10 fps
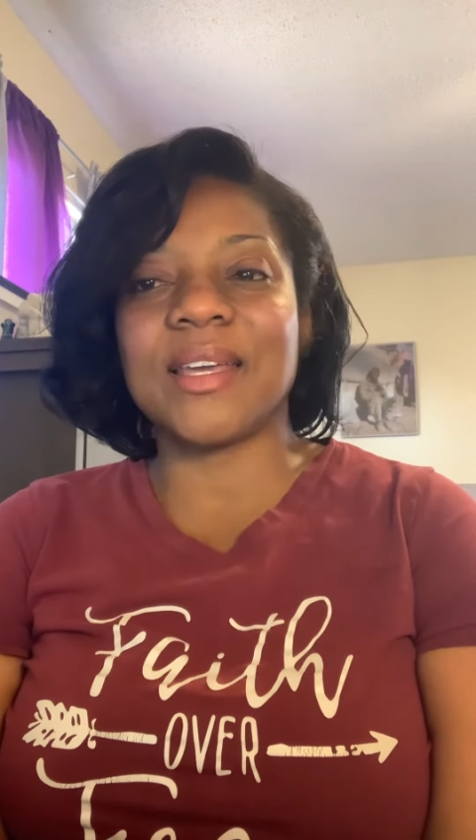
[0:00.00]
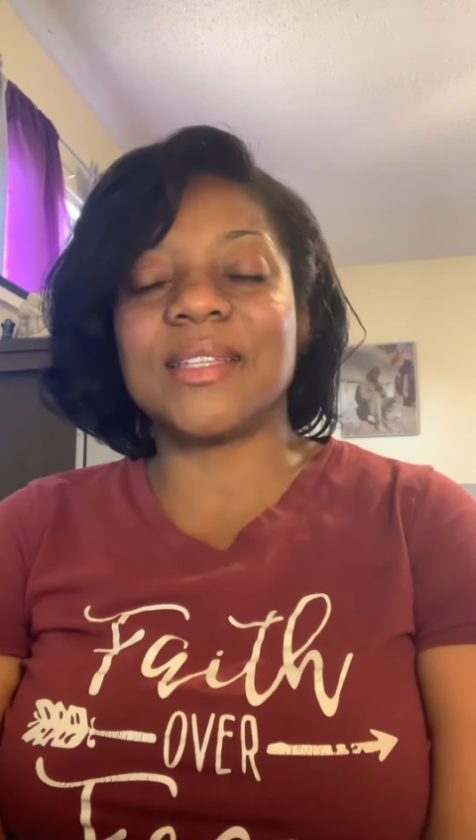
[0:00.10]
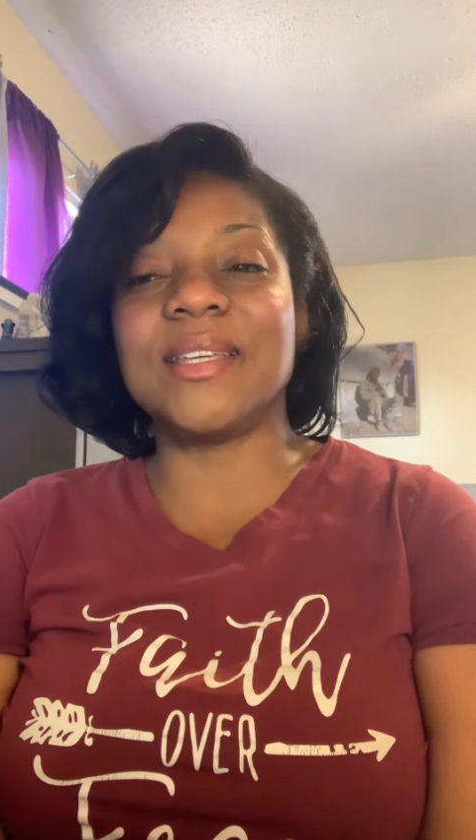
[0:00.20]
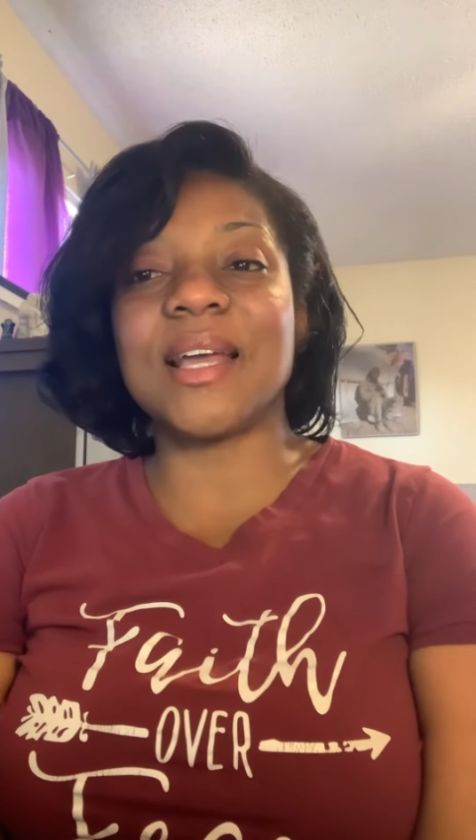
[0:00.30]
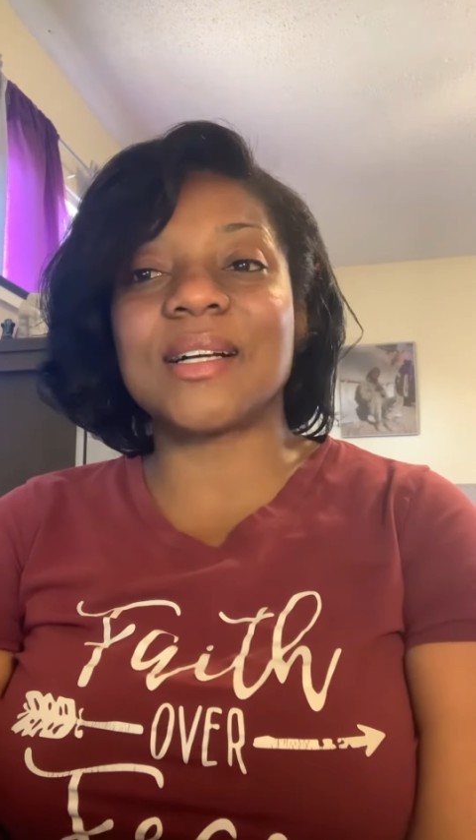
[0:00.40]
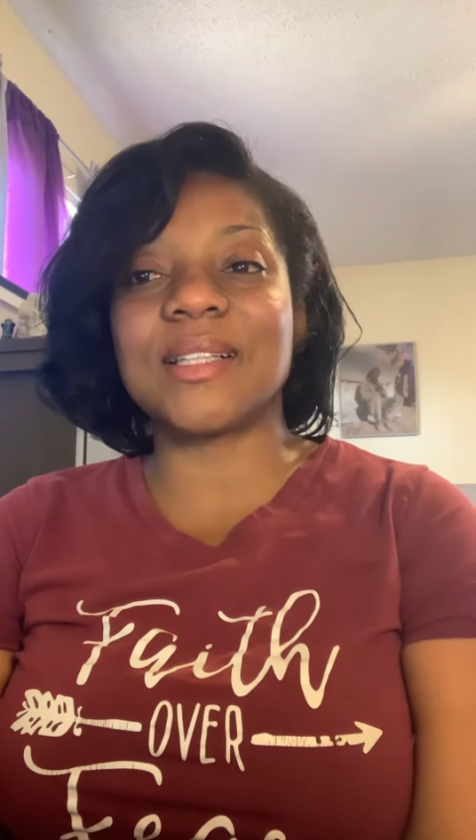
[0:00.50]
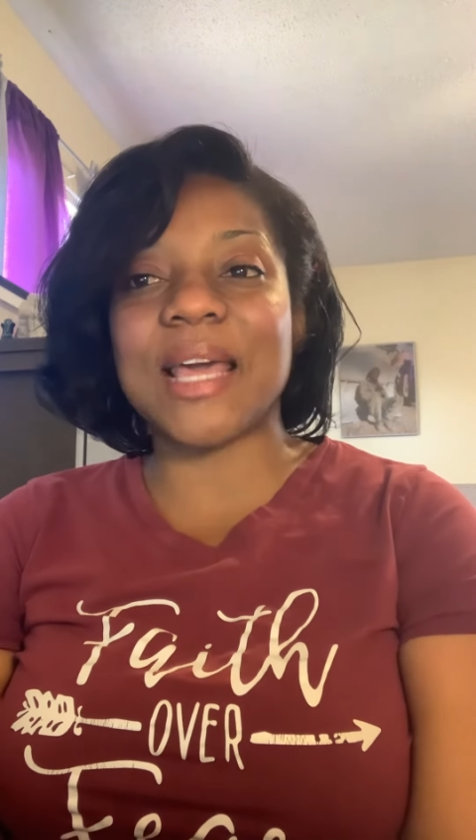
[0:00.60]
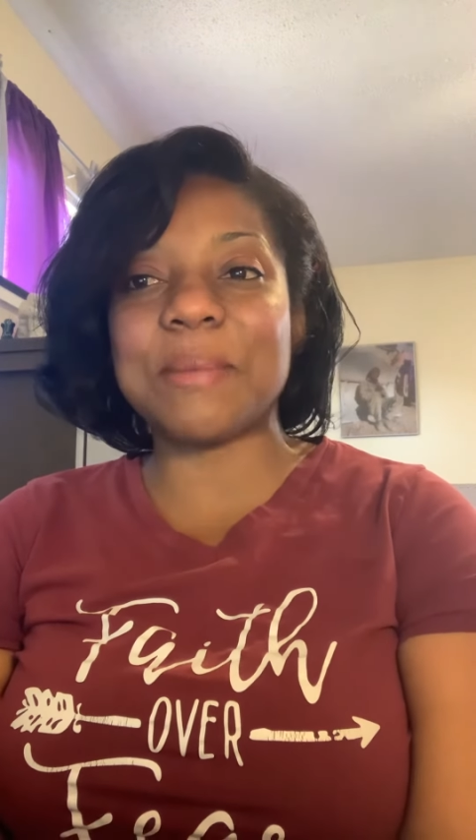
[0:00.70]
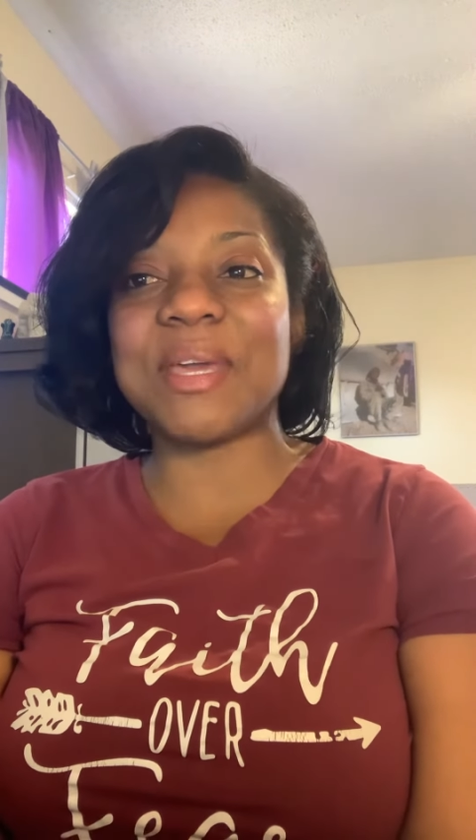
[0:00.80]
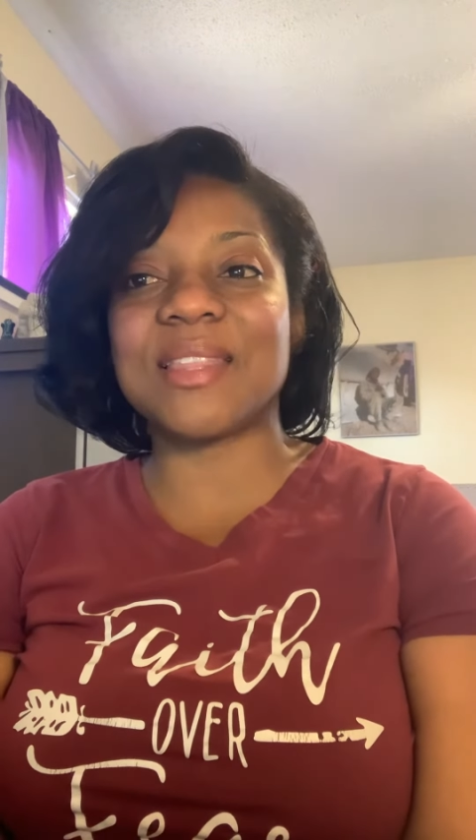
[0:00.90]
yet
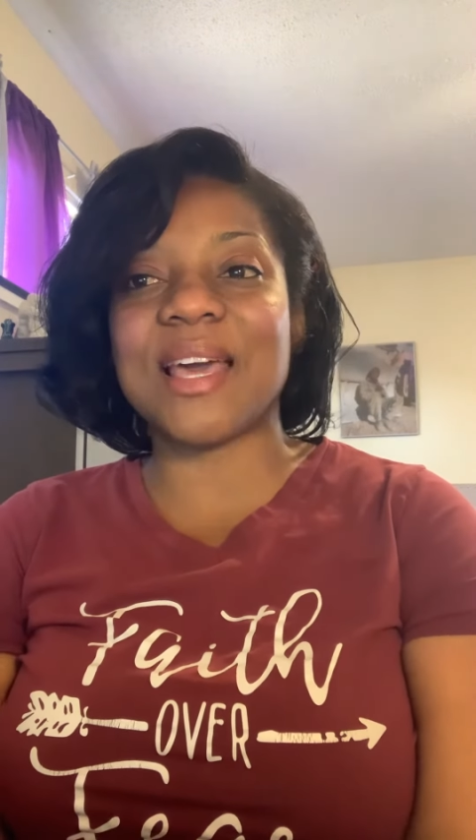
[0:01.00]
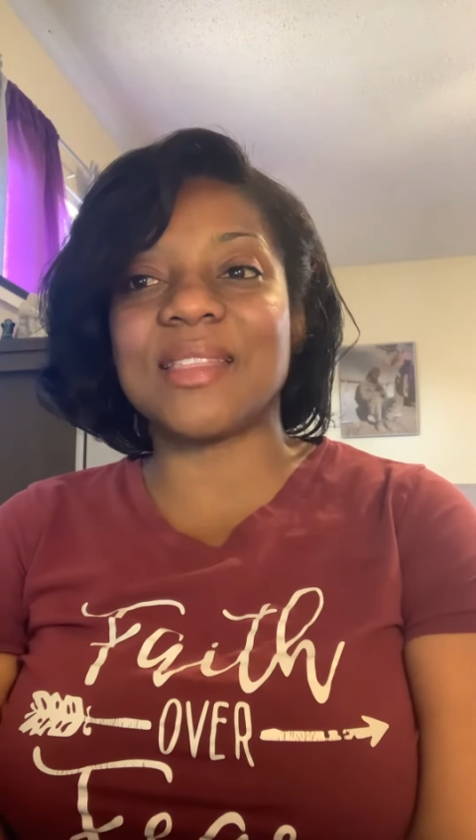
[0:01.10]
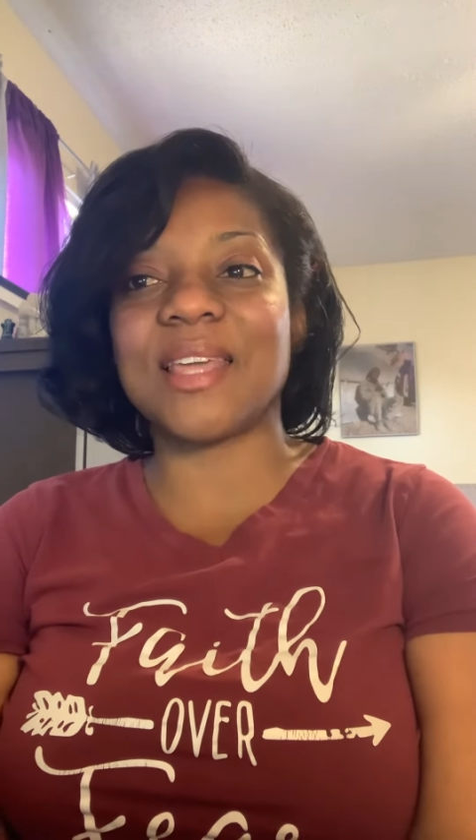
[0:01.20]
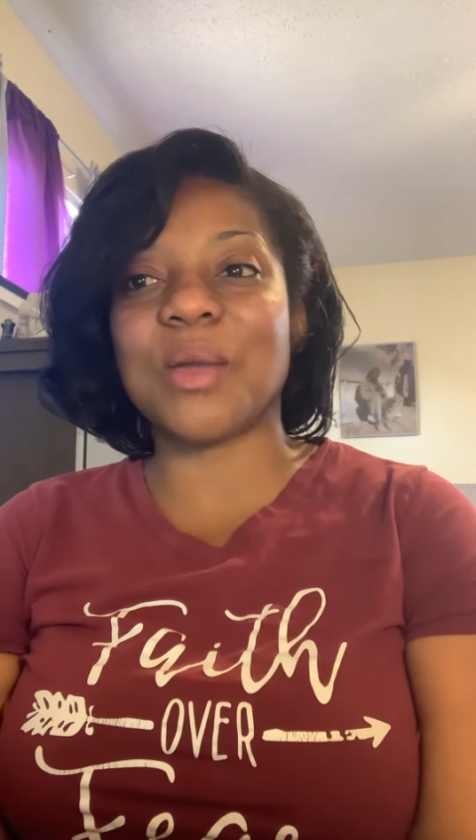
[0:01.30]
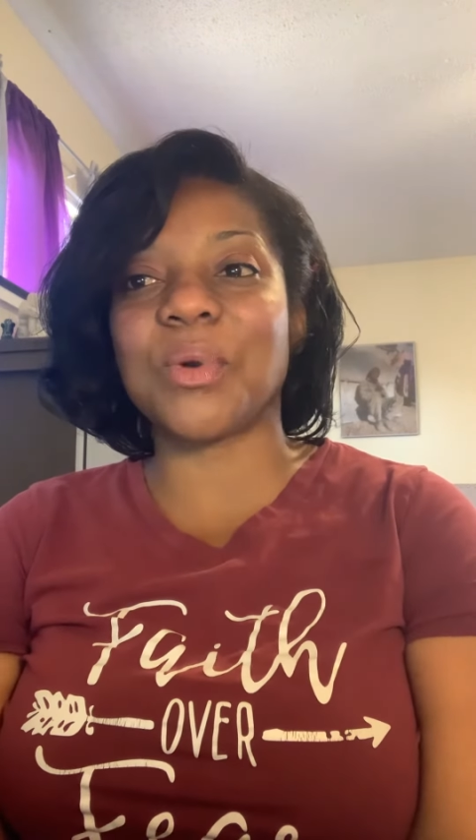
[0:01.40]
claiming that they